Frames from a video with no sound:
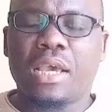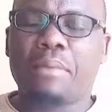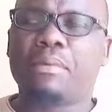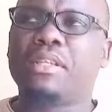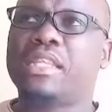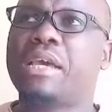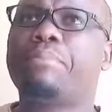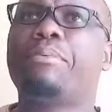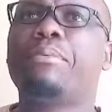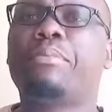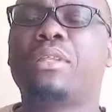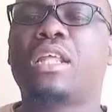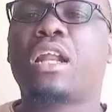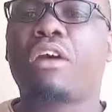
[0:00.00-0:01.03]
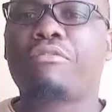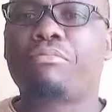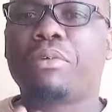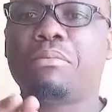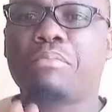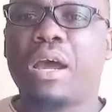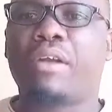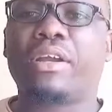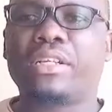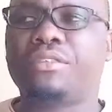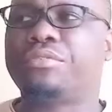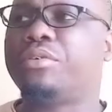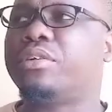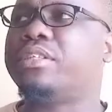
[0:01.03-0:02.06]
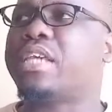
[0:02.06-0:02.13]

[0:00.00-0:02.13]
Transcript: There are people that have been married for